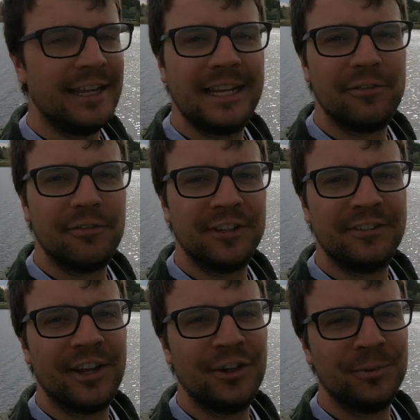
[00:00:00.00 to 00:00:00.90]
get everything
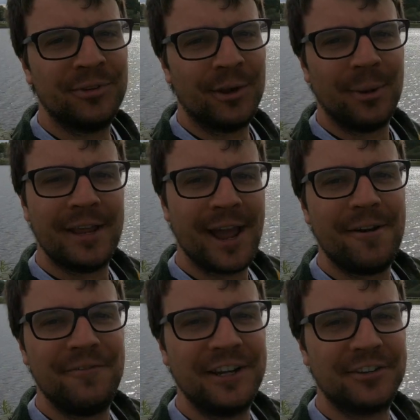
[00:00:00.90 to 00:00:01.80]
set up. So yeah,
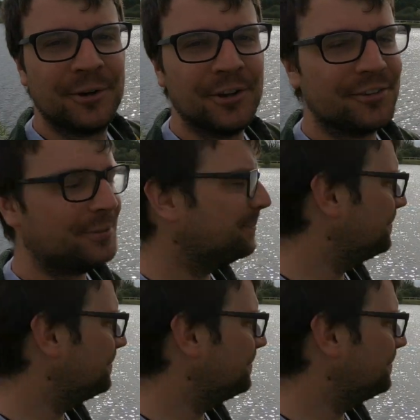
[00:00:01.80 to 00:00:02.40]
fingers crossed.